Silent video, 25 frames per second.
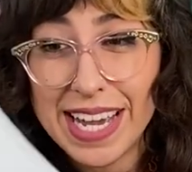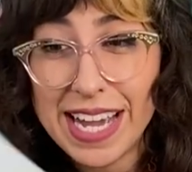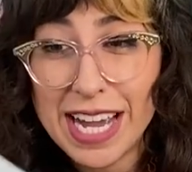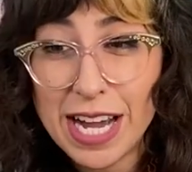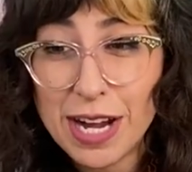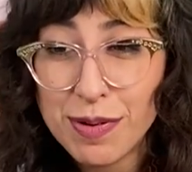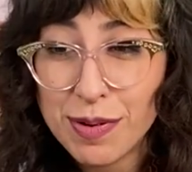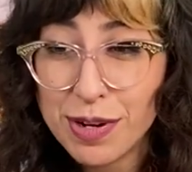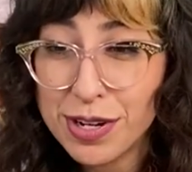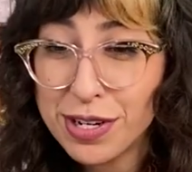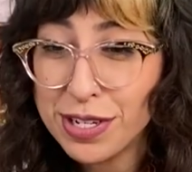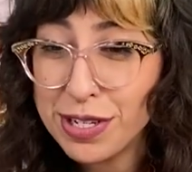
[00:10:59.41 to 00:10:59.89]

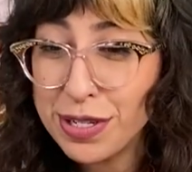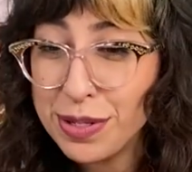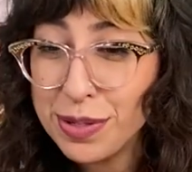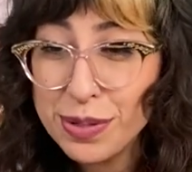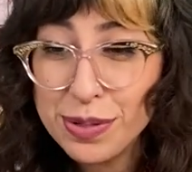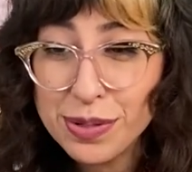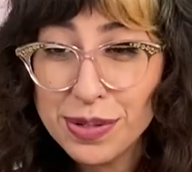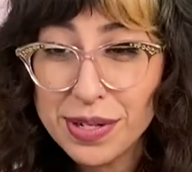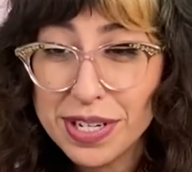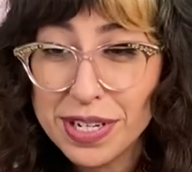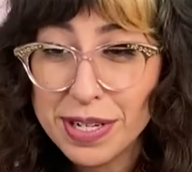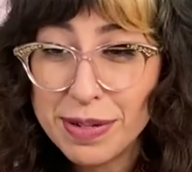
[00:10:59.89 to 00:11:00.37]
How are
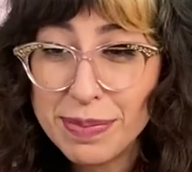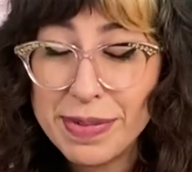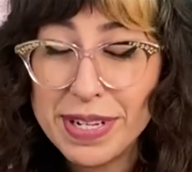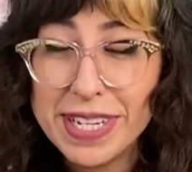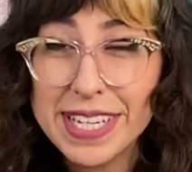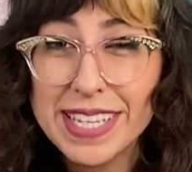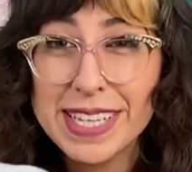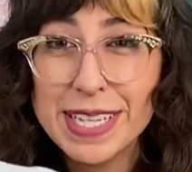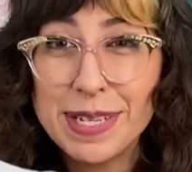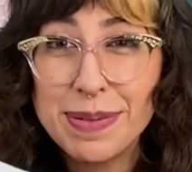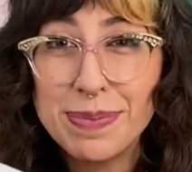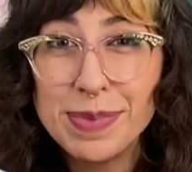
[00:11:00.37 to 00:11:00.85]
you gonna
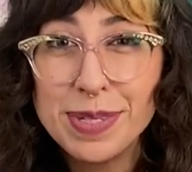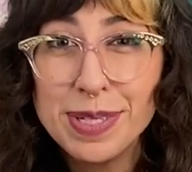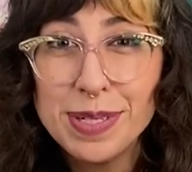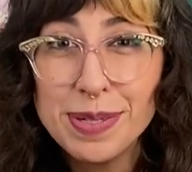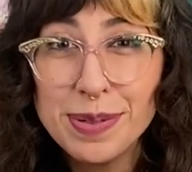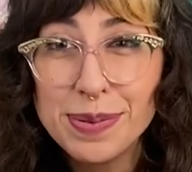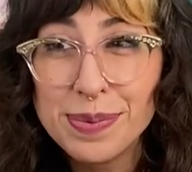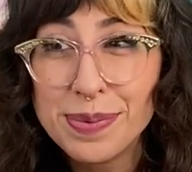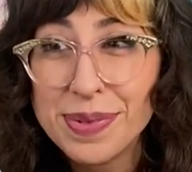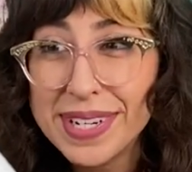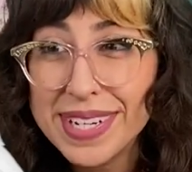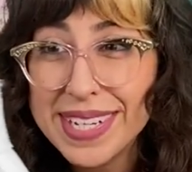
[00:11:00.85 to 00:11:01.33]
make them
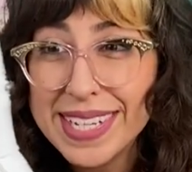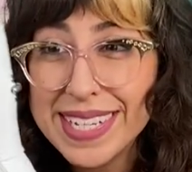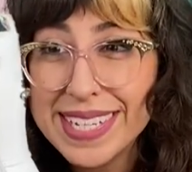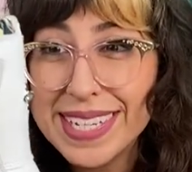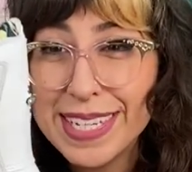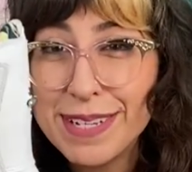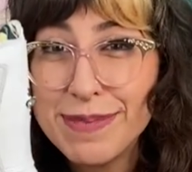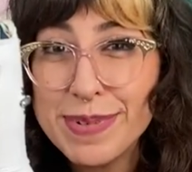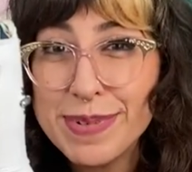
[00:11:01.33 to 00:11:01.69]
you? Let